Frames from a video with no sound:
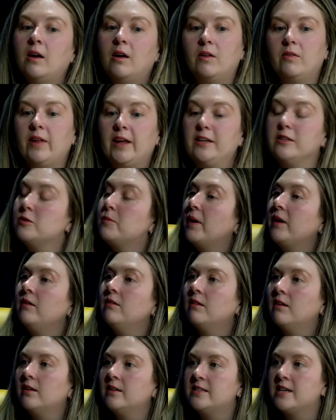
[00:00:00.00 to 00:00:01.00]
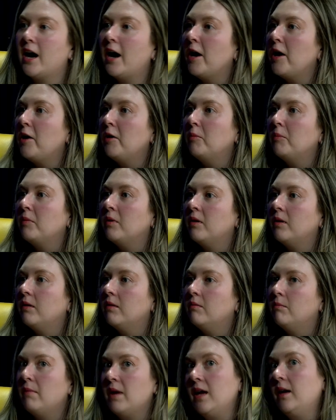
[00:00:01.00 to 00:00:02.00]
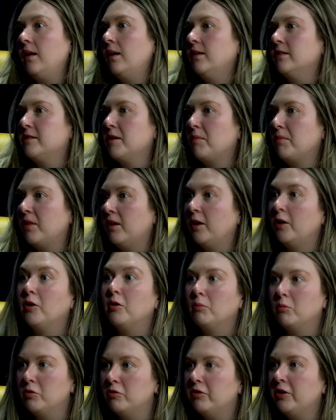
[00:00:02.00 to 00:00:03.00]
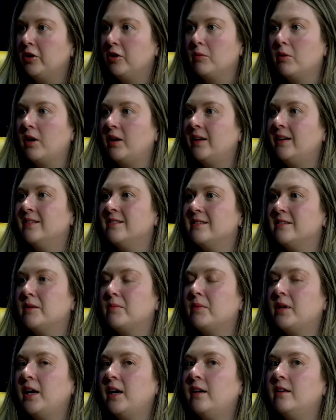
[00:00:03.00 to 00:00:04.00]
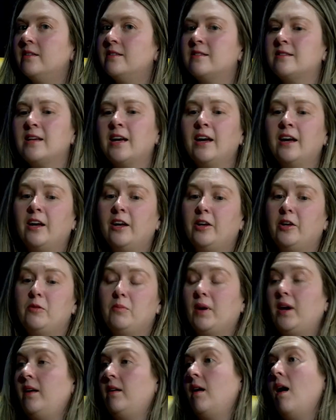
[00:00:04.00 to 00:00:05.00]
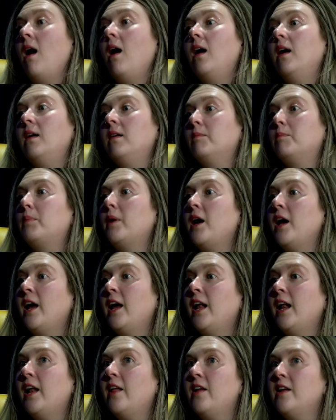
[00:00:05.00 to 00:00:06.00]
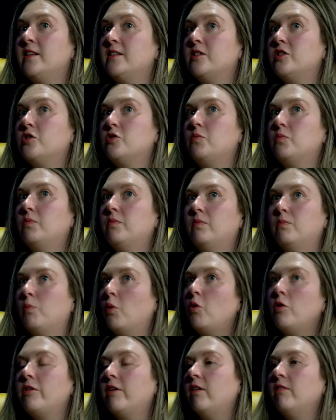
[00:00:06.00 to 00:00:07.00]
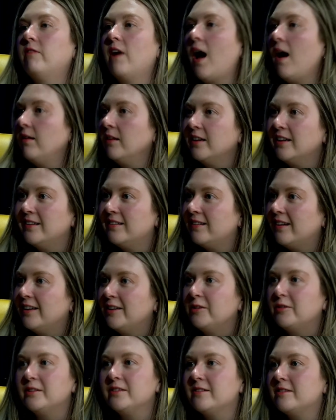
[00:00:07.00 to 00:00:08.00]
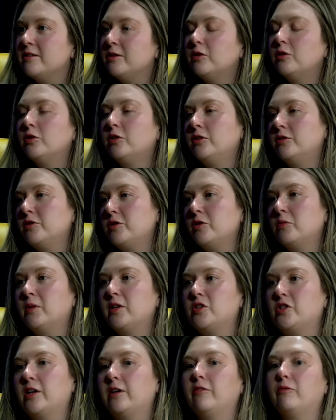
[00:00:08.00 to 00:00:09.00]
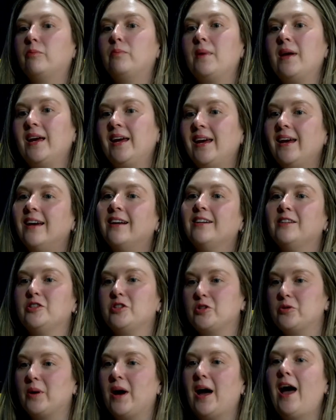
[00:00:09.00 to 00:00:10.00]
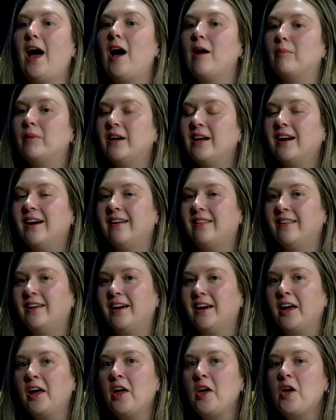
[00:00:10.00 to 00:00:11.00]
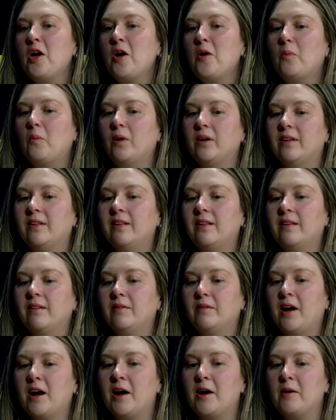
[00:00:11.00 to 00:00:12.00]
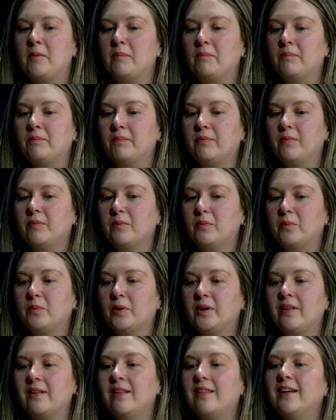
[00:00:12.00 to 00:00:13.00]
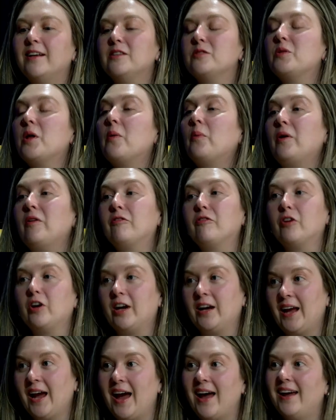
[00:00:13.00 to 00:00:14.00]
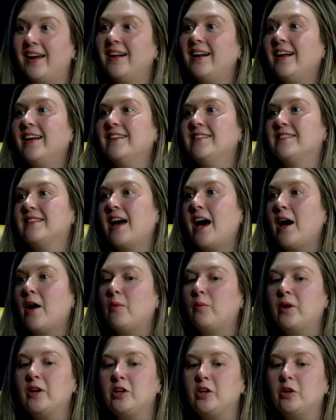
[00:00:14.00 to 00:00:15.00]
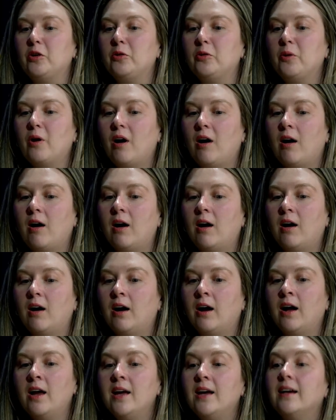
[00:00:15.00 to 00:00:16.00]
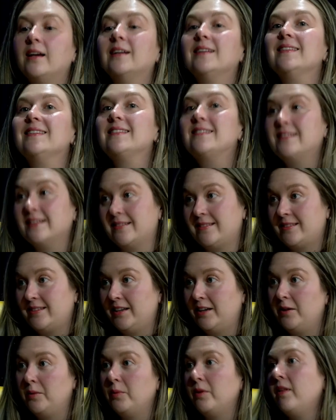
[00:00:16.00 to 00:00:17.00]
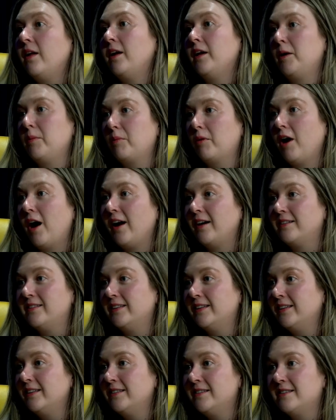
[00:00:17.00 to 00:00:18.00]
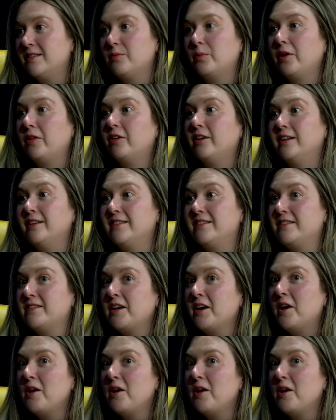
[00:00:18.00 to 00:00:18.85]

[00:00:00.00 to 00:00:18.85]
like spend a lot of time making something or moving your body, and some days you may not, but it's both are valid, and you can still learn so much out of making it into a habit. I think one of the things that we forget is that when you are consistent with any practice, whether it's